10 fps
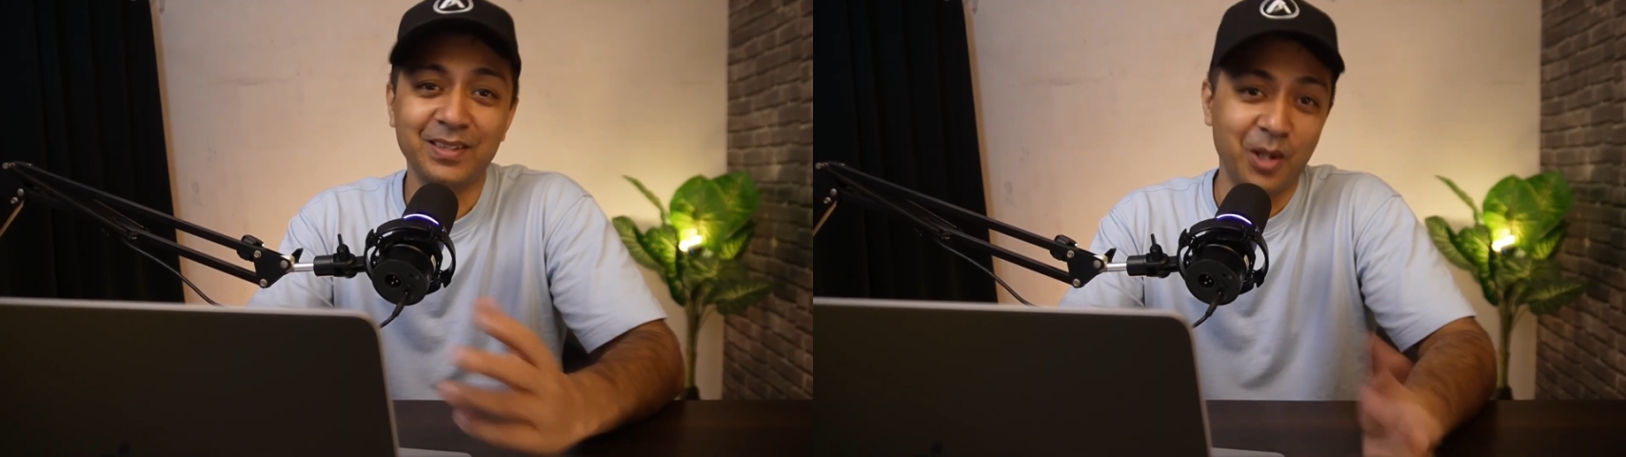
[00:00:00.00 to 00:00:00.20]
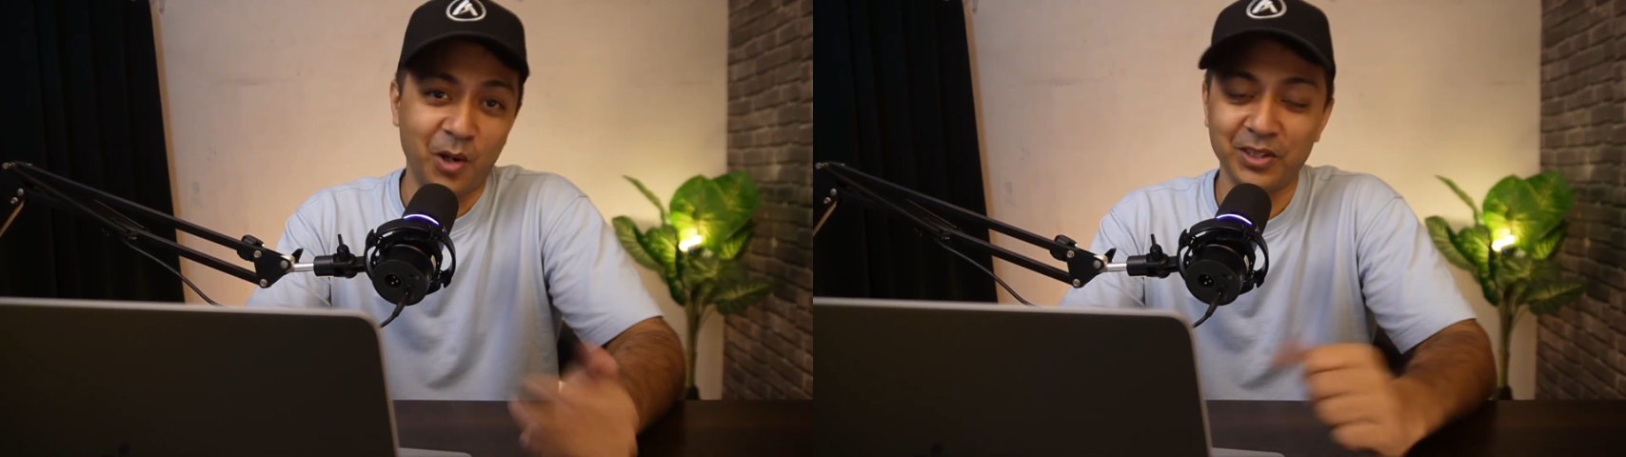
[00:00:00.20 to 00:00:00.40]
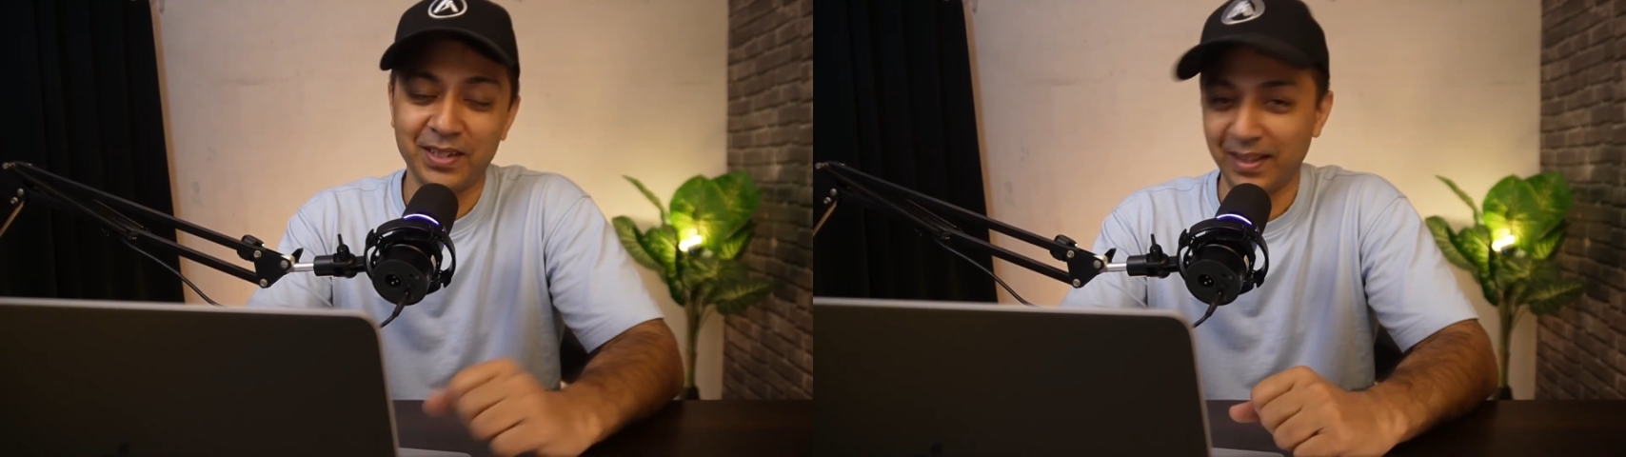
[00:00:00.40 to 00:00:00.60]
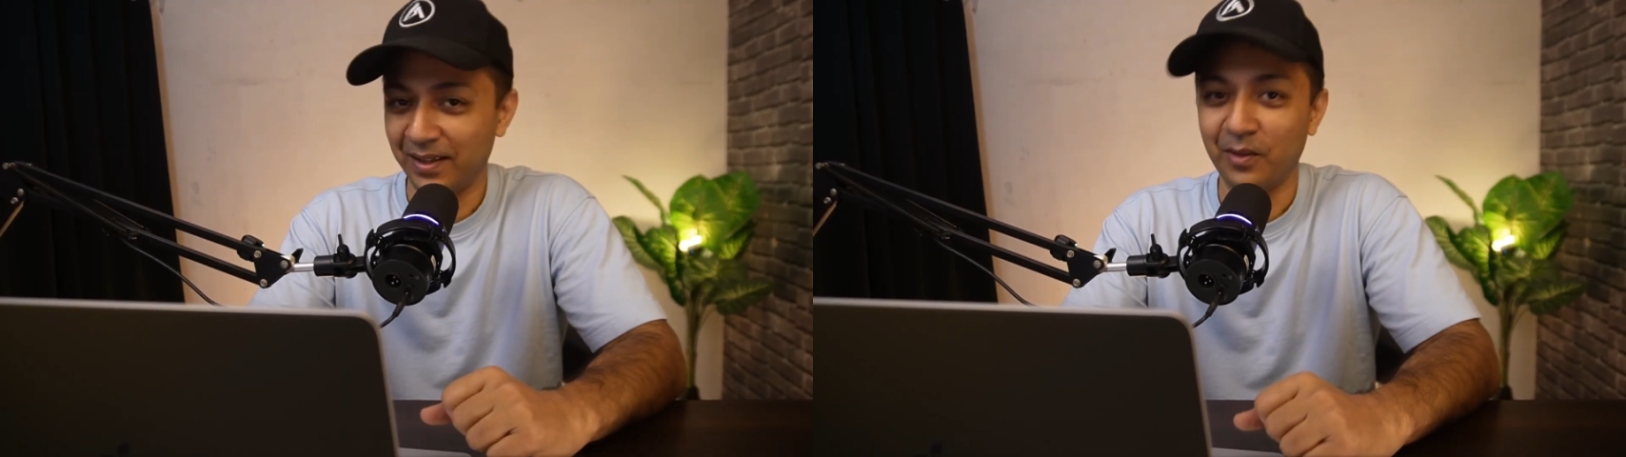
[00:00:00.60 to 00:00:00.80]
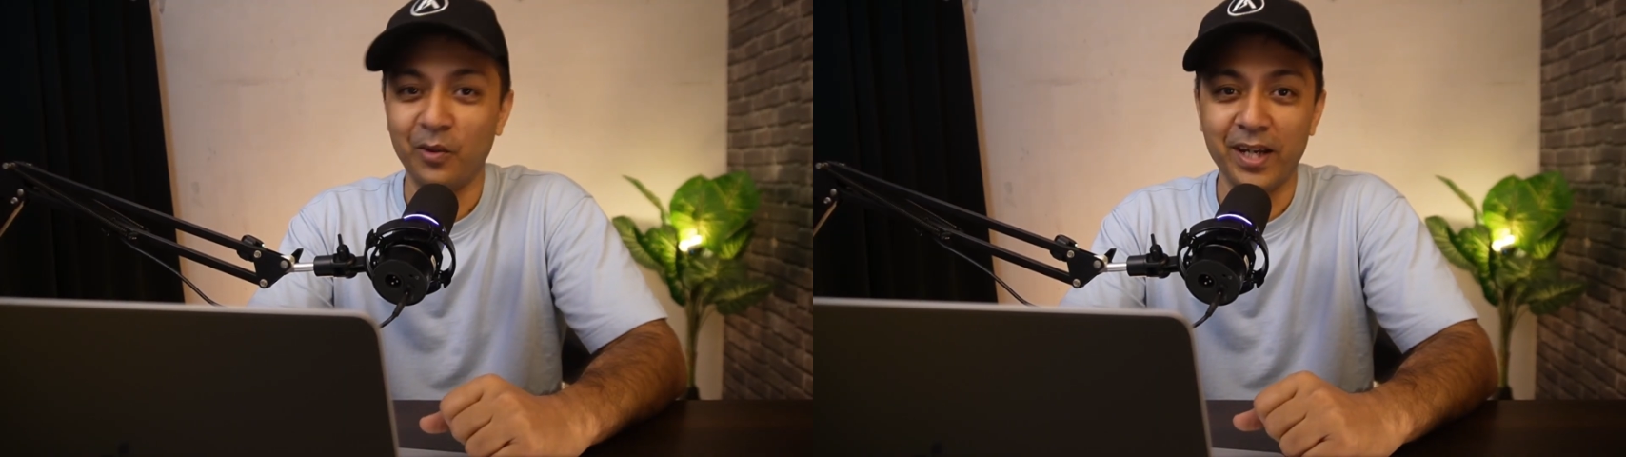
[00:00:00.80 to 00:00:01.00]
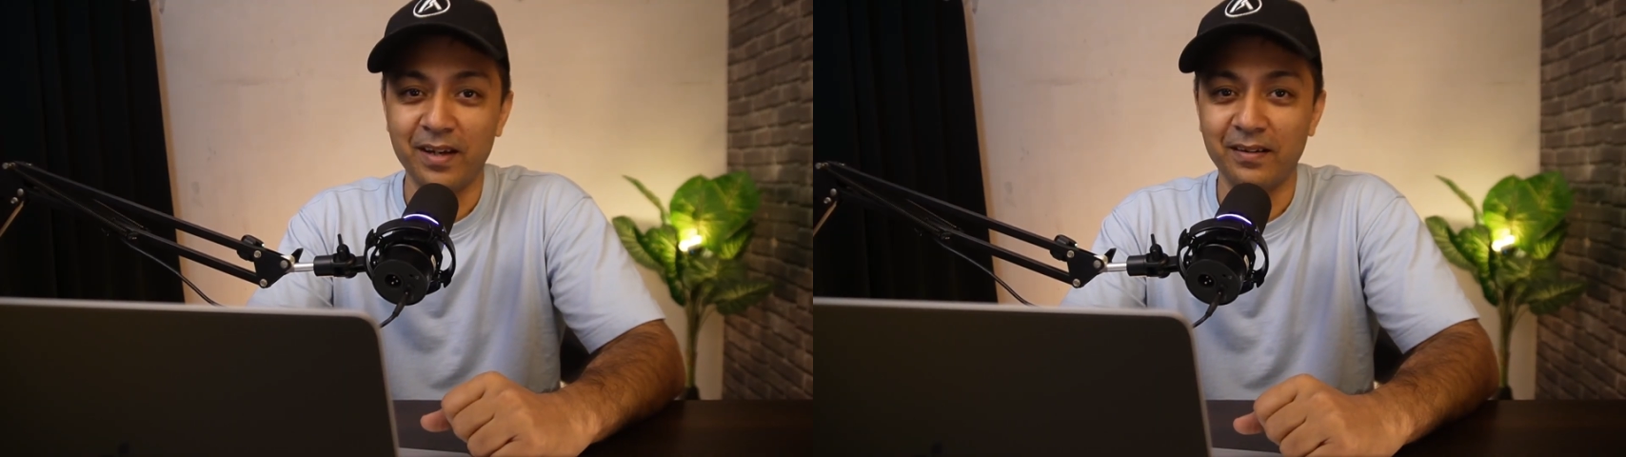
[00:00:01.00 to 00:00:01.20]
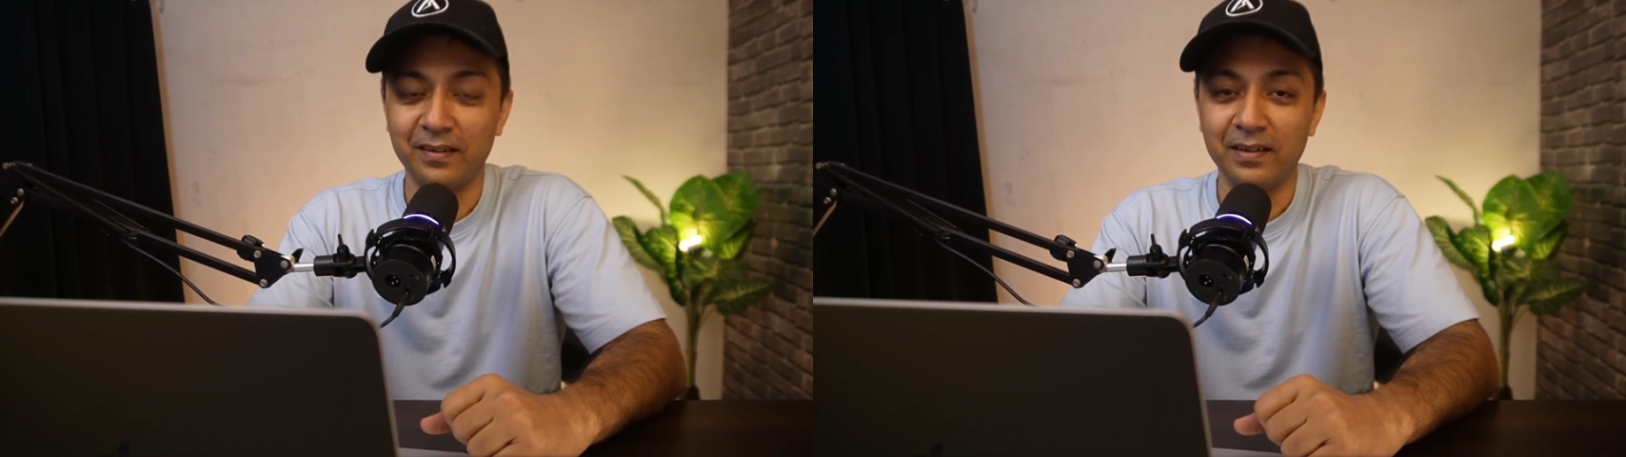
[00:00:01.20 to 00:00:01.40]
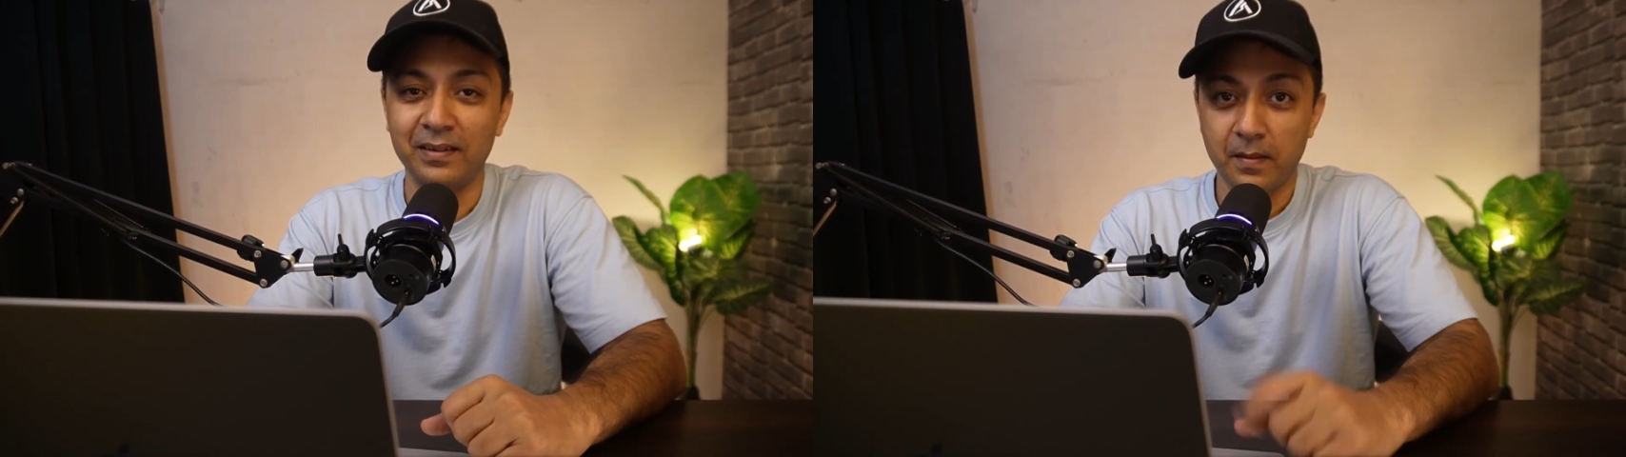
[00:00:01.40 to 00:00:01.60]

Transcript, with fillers: launch their career.